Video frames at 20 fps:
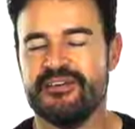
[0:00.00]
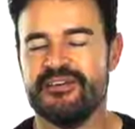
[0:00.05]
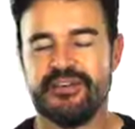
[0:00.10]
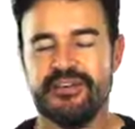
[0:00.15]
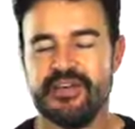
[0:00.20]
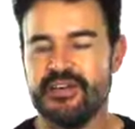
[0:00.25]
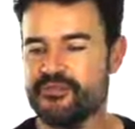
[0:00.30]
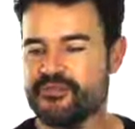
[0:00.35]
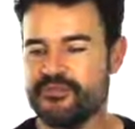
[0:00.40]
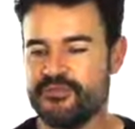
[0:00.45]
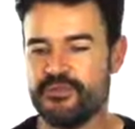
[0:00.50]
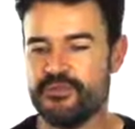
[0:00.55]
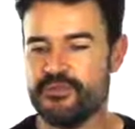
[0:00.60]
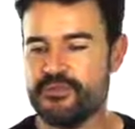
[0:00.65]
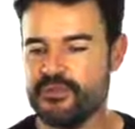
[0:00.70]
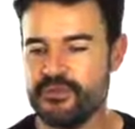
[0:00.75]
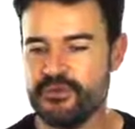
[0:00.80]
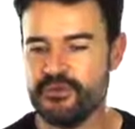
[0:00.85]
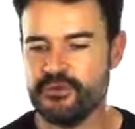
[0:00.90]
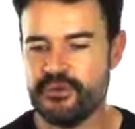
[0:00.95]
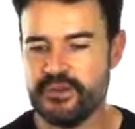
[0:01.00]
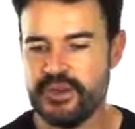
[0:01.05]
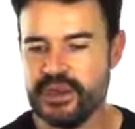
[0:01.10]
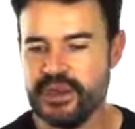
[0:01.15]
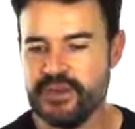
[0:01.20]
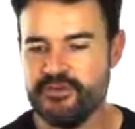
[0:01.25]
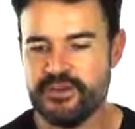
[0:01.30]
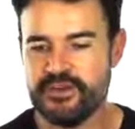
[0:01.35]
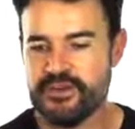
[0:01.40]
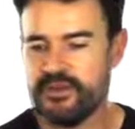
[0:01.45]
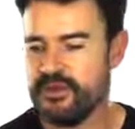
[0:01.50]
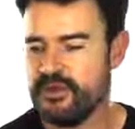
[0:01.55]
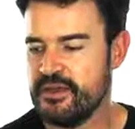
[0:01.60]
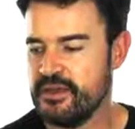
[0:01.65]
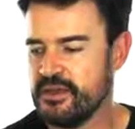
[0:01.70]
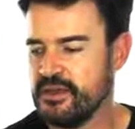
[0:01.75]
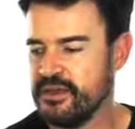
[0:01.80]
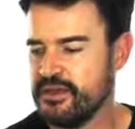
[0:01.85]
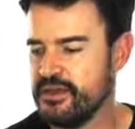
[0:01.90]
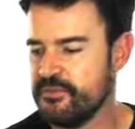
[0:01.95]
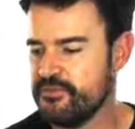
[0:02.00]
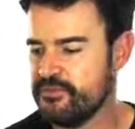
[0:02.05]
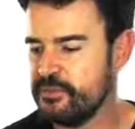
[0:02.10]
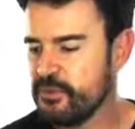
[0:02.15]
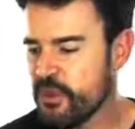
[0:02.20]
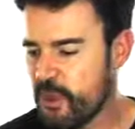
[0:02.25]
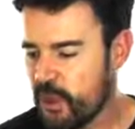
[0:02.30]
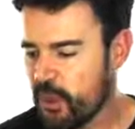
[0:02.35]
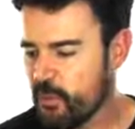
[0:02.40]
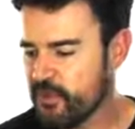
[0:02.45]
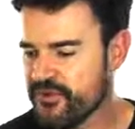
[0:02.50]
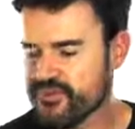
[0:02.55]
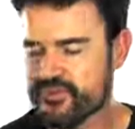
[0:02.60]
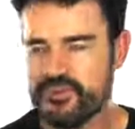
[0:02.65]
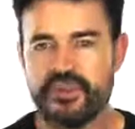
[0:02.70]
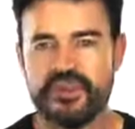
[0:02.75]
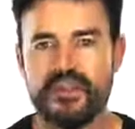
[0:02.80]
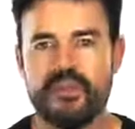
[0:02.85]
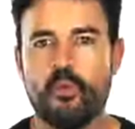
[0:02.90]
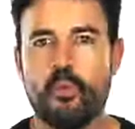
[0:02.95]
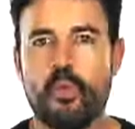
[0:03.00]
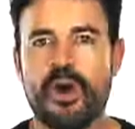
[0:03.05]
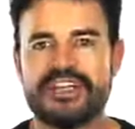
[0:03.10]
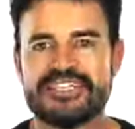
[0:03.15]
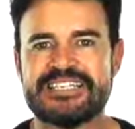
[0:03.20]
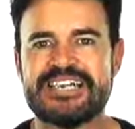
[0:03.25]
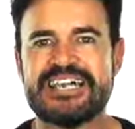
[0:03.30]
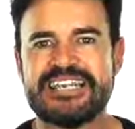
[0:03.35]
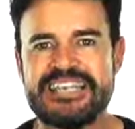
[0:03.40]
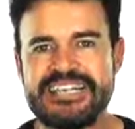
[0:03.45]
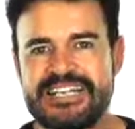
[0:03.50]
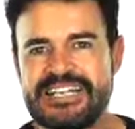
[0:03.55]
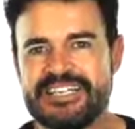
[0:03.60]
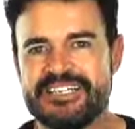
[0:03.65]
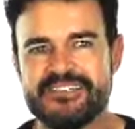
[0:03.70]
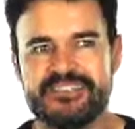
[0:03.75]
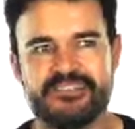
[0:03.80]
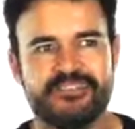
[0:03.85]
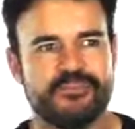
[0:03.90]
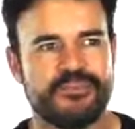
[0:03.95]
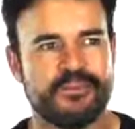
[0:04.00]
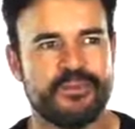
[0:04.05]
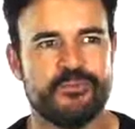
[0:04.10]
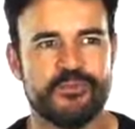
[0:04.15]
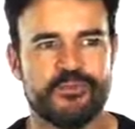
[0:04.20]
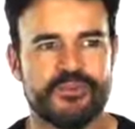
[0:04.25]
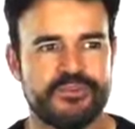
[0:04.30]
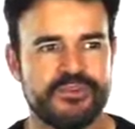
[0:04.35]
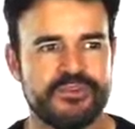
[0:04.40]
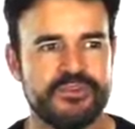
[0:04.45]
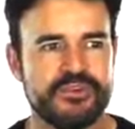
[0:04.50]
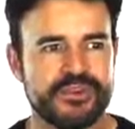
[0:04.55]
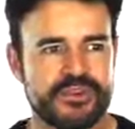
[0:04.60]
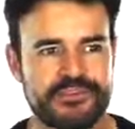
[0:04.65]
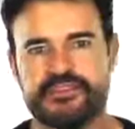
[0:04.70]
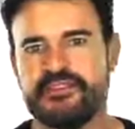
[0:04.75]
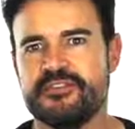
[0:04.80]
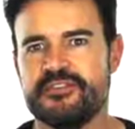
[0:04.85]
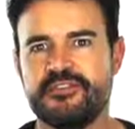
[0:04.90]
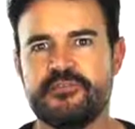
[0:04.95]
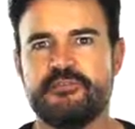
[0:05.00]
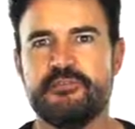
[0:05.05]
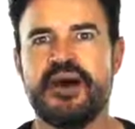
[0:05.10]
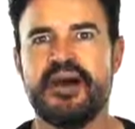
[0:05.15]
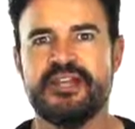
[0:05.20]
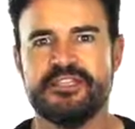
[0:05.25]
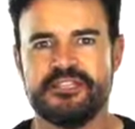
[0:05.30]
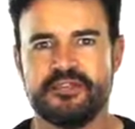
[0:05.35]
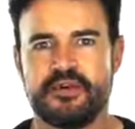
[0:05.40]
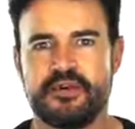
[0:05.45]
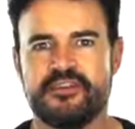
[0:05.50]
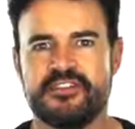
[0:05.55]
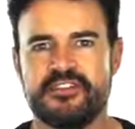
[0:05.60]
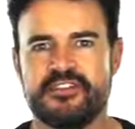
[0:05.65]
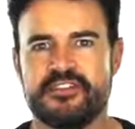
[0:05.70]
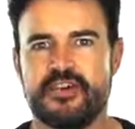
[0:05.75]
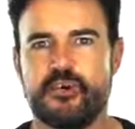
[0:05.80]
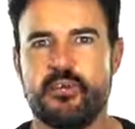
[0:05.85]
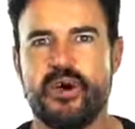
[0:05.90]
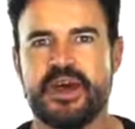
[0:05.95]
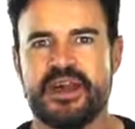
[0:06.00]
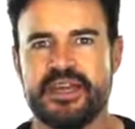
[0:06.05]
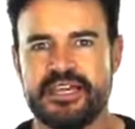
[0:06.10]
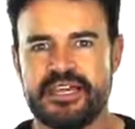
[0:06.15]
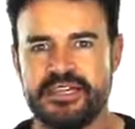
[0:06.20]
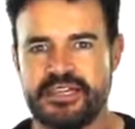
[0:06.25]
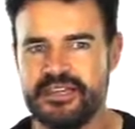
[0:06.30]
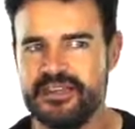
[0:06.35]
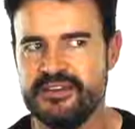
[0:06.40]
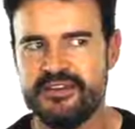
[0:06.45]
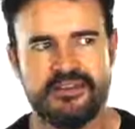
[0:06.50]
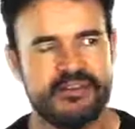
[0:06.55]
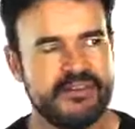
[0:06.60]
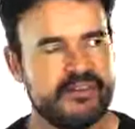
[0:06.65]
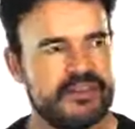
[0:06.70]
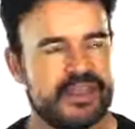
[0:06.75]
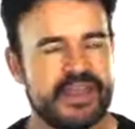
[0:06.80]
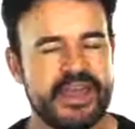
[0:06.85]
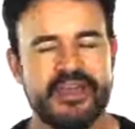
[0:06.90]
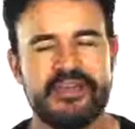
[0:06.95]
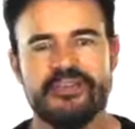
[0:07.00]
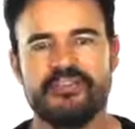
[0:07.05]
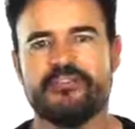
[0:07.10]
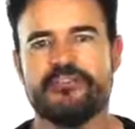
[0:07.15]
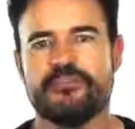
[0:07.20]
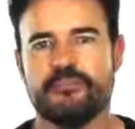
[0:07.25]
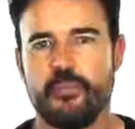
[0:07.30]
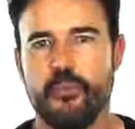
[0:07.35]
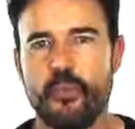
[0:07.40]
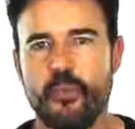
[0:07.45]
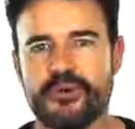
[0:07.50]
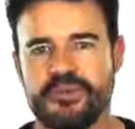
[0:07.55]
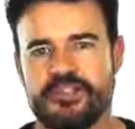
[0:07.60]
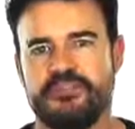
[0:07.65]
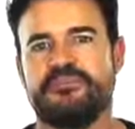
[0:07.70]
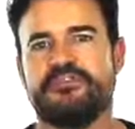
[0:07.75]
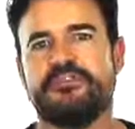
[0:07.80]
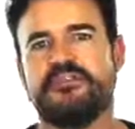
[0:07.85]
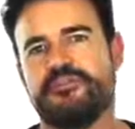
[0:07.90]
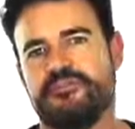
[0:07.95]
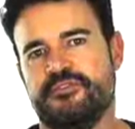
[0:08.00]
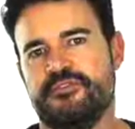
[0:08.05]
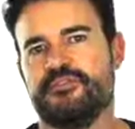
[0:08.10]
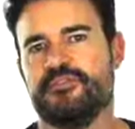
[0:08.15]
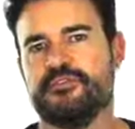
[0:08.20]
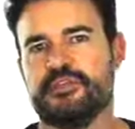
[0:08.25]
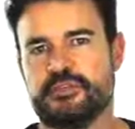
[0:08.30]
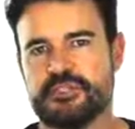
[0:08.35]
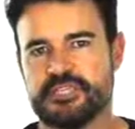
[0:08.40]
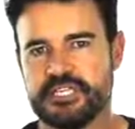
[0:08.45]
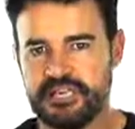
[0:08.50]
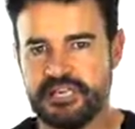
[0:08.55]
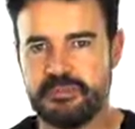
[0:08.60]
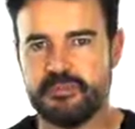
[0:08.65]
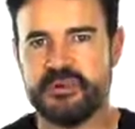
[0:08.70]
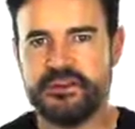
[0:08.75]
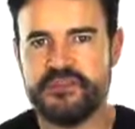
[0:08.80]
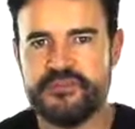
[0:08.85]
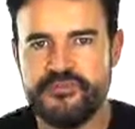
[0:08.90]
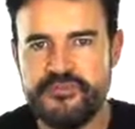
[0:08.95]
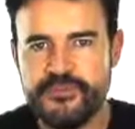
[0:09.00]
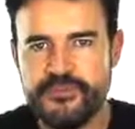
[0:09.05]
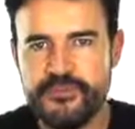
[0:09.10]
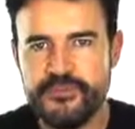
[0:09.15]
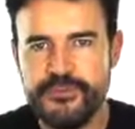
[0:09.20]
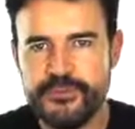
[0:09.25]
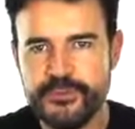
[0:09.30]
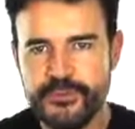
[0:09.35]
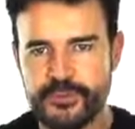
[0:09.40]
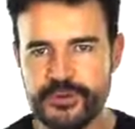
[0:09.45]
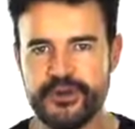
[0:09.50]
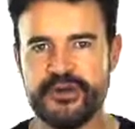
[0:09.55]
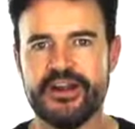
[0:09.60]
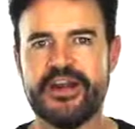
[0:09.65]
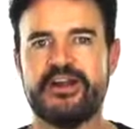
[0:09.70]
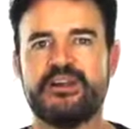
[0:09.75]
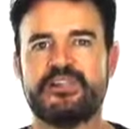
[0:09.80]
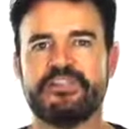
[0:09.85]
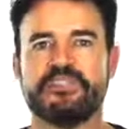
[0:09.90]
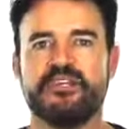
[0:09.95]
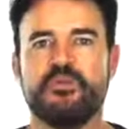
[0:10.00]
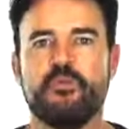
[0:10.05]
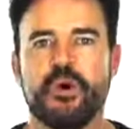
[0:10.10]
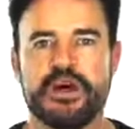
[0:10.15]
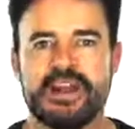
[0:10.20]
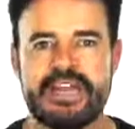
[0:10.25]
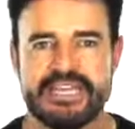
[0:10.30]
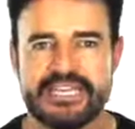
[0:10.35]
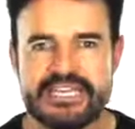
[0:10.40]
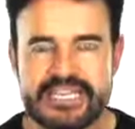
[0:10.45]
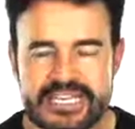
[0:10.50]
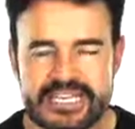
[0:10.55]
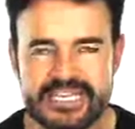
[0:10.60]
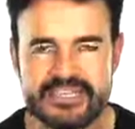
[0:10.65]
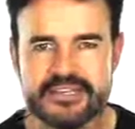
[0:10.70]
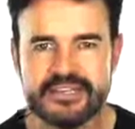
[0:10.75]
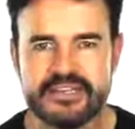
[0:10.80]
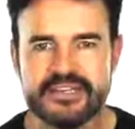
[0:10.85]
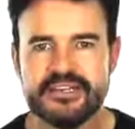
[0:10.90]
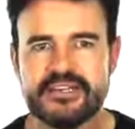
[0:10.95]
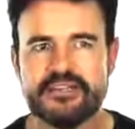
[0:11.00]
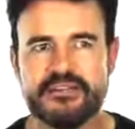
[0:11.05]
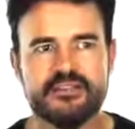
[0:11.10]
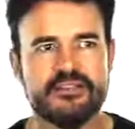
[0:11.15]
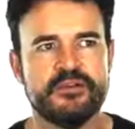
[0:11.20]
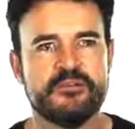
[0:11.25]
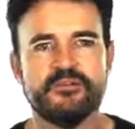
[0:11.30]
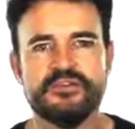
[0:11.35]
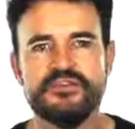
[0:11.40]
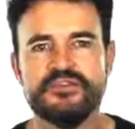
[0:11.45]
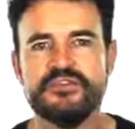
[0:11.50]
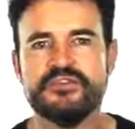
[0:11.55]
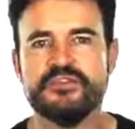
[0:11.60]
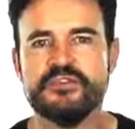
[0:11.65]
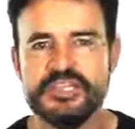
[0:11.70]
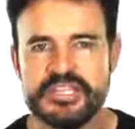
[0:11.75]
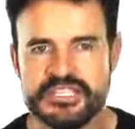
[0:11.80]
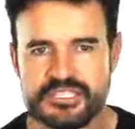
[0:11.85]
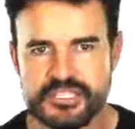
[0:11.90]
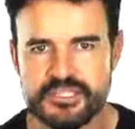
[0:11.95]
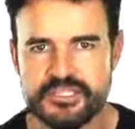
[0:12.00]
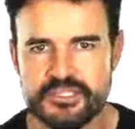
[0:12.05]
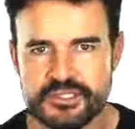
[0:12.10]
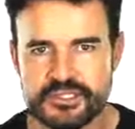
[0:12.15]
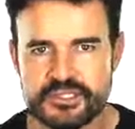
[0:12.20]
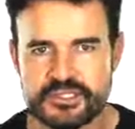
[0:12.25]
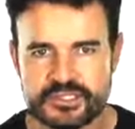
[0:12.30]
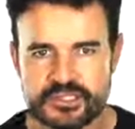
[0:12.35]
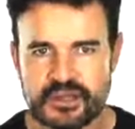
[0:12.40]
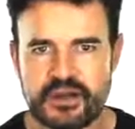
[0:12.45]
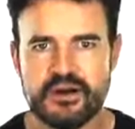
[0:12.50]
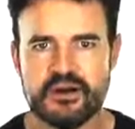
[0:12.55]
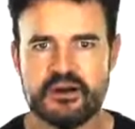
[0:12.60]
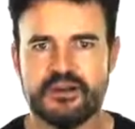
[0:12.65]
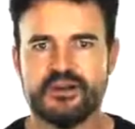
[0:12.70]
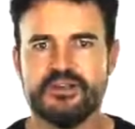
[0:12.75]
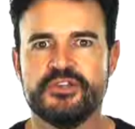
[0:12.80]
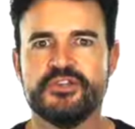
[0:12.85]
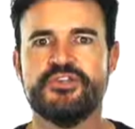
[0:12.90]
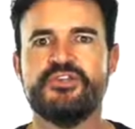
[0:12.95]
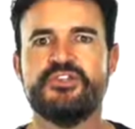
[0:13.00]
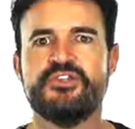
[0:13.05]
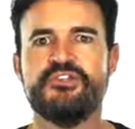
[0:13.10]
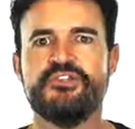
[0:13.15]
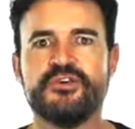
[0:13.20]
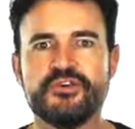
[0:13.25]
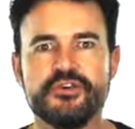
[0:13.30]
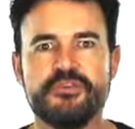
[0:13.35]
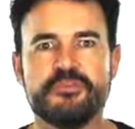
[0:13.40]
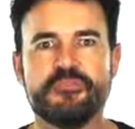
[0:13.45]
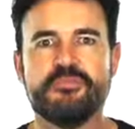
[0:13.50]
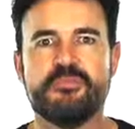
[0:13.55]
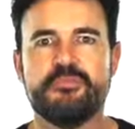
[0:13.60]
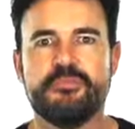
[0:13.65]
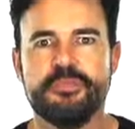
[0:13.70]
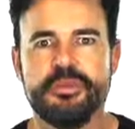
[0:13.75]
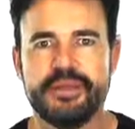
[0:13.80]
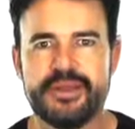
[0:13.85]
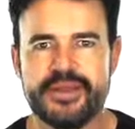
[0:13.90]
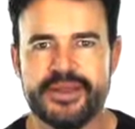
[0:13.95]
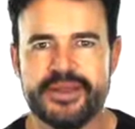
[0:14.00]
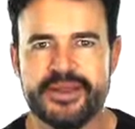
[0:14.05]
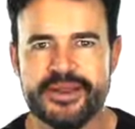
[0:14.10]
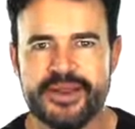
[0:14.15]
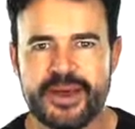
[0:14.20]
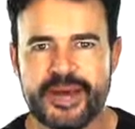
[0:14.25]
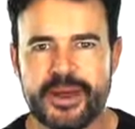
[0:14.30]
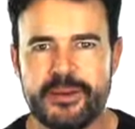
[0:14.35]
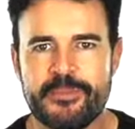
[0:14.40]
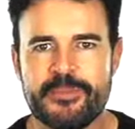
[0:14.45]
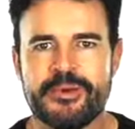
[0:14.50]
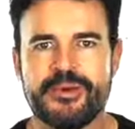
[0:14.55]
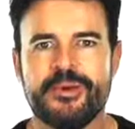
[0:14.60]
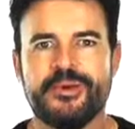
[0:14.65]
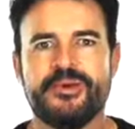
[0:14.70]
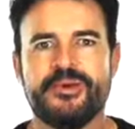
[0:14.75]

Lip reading: If you're alive, if you always say what I need, then when you listen to Bon Jovi say what I need, it is more difficult for you to understand that. But if you learn how to say what I need, then when you listen to the song, you'll pick it up,